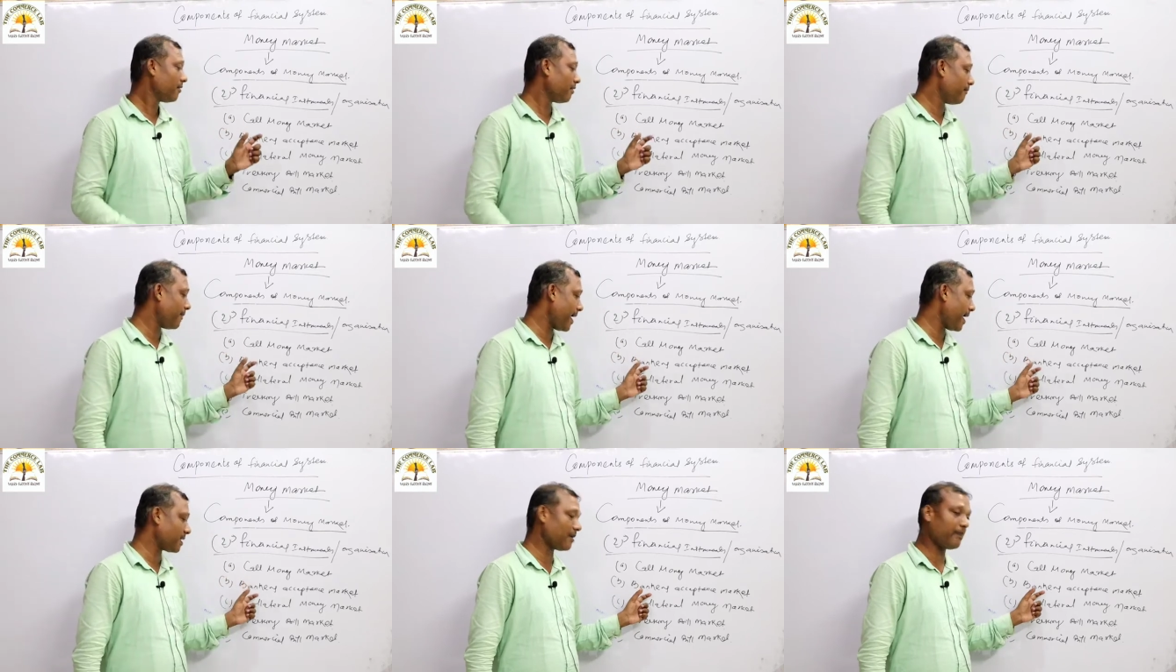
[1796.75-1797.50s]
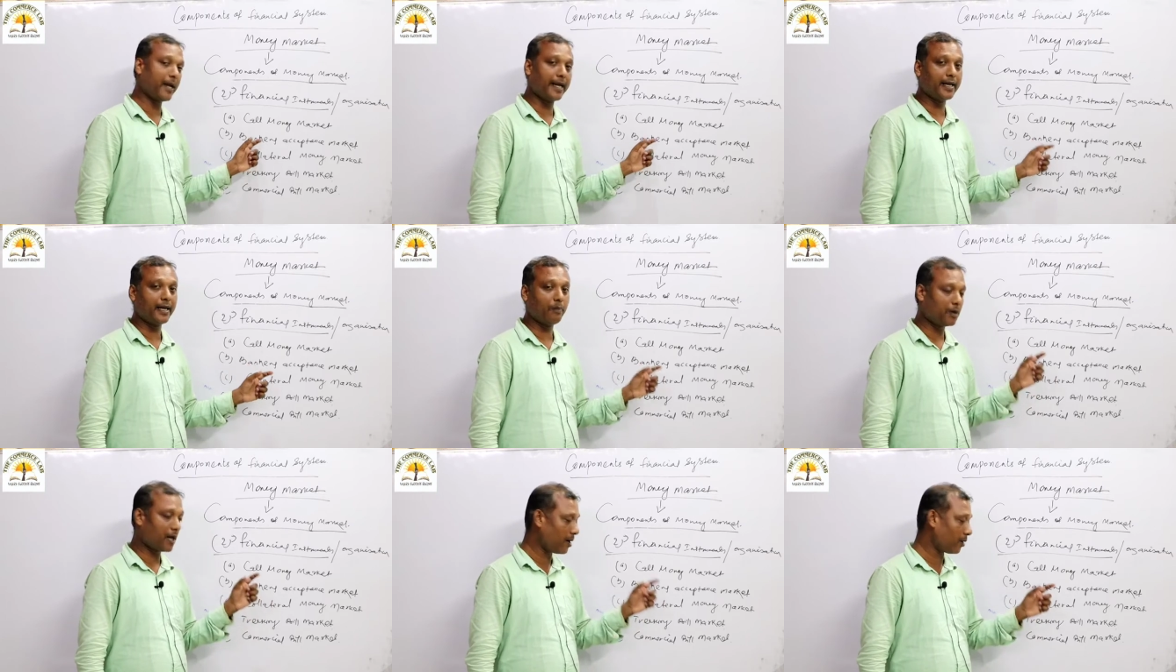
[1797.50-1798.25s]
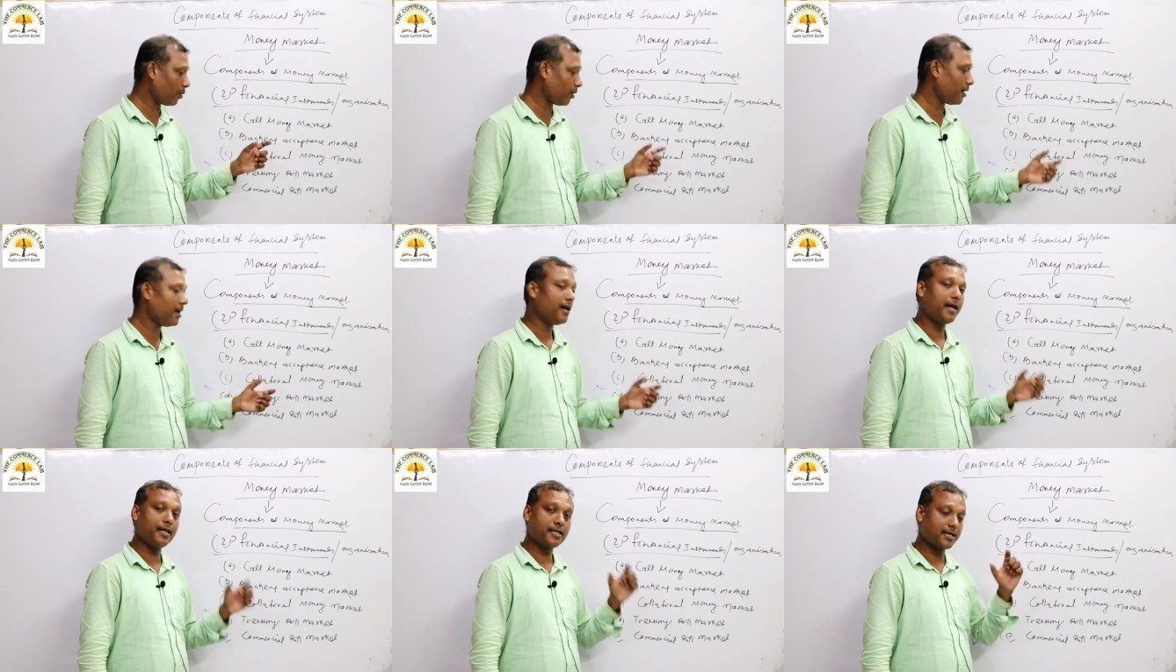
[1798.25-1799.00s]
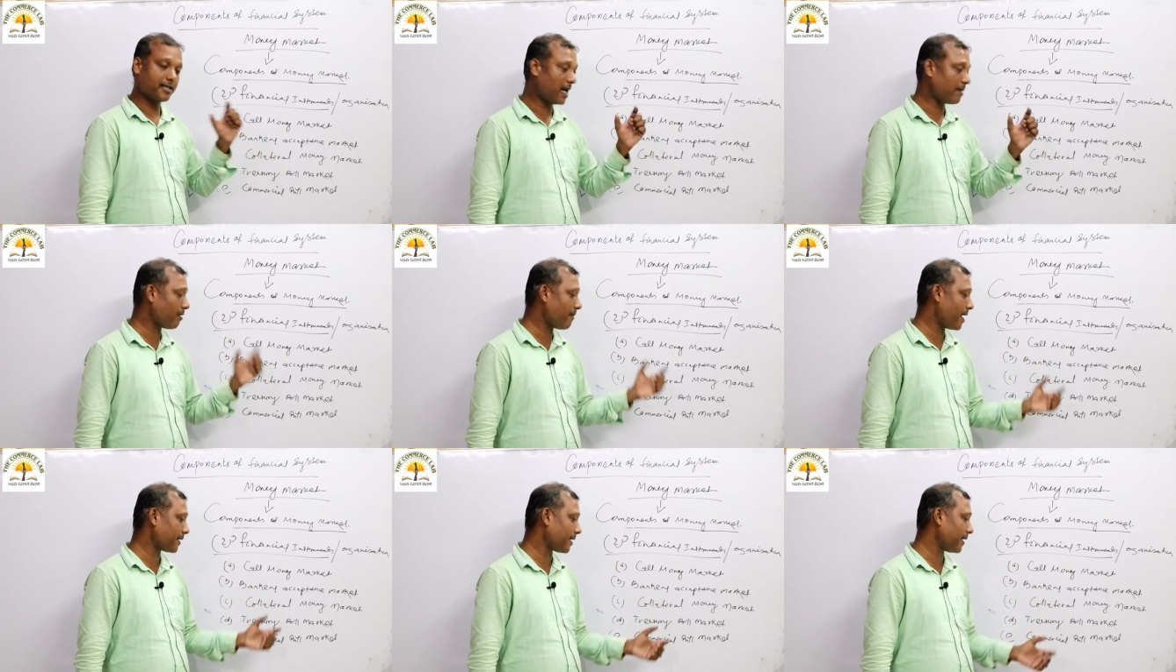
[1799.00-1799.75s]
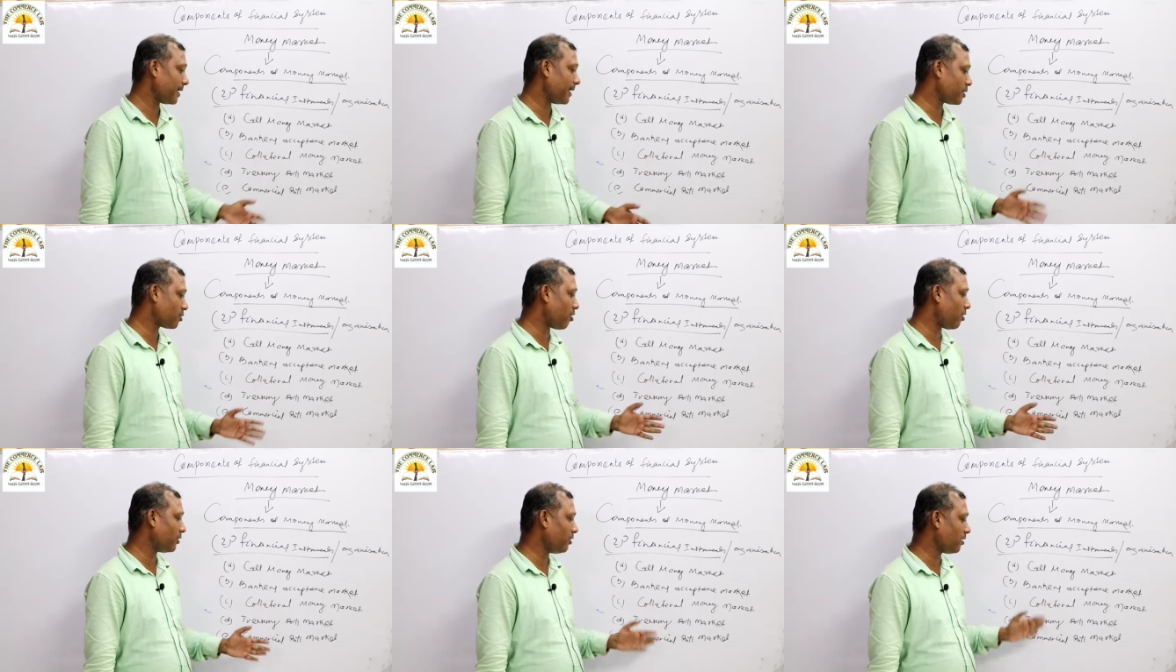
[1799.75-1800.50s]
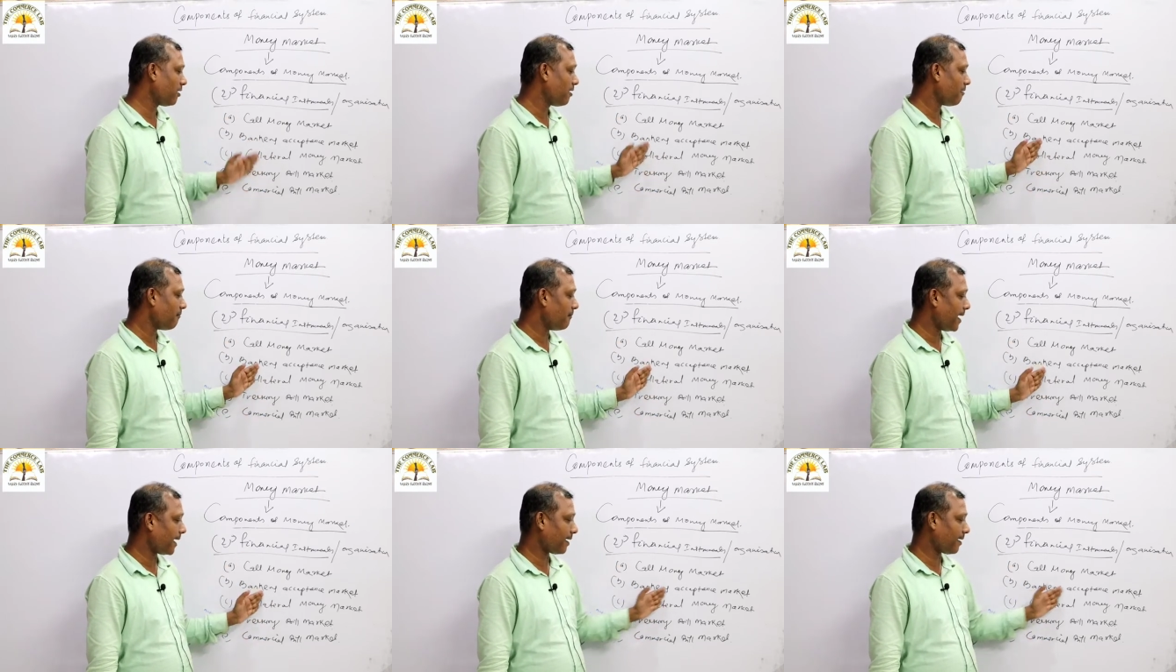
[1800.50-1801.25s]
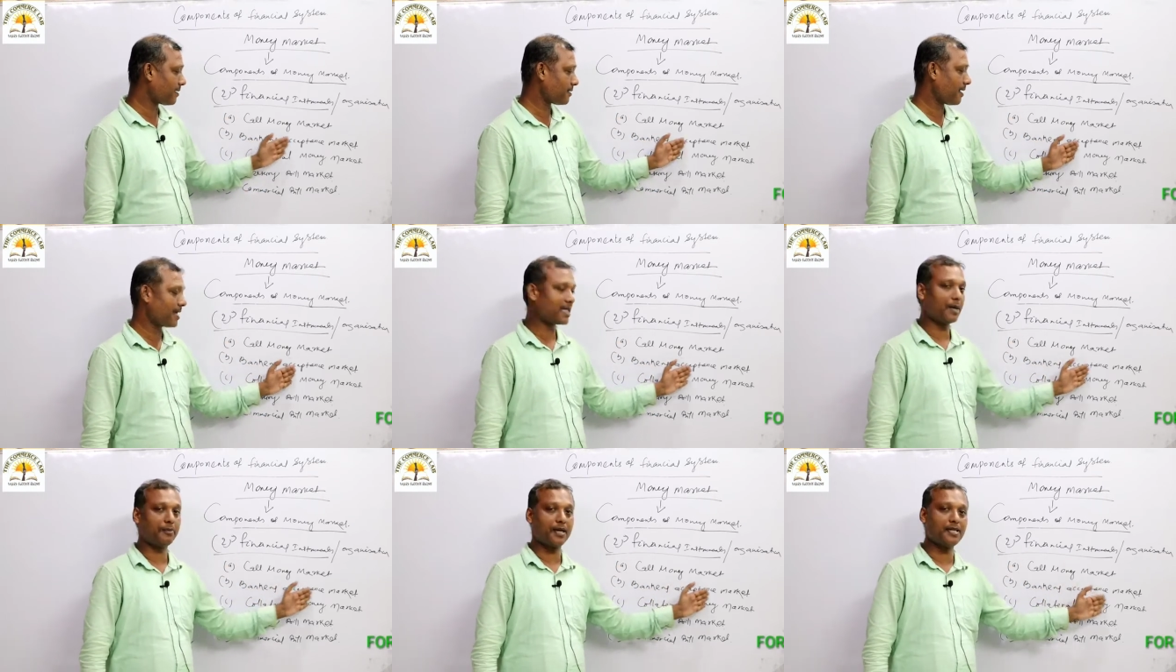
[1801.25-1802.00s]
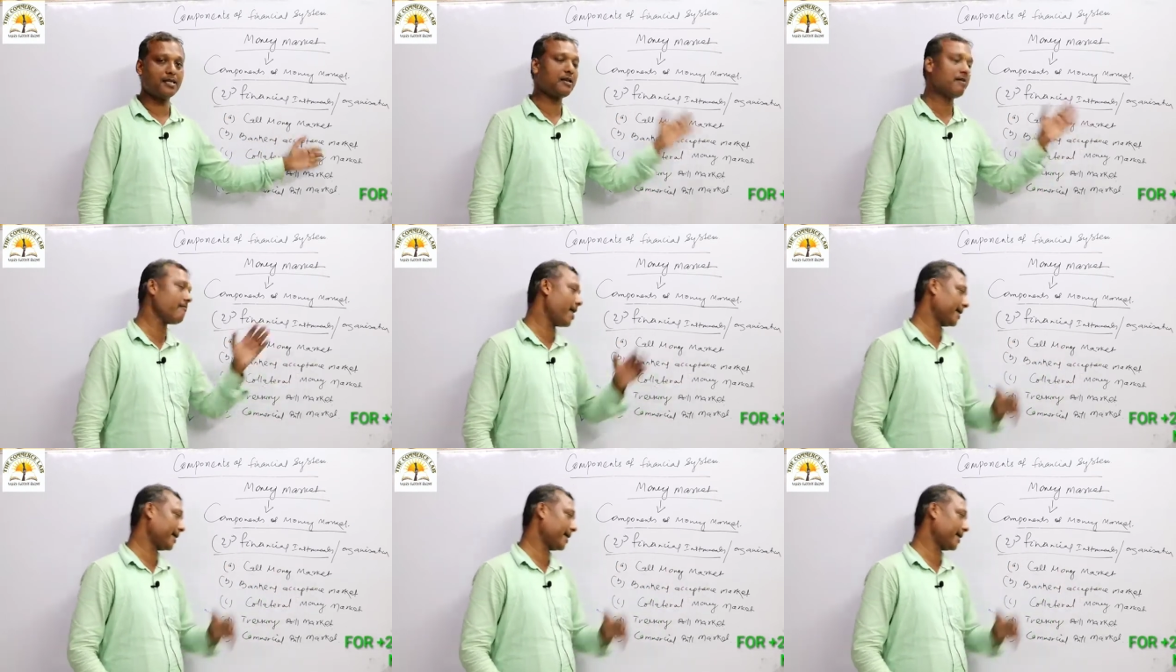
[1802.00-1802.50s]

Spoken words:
the banks are playing an important role, and such type of market is called your bankers acceptance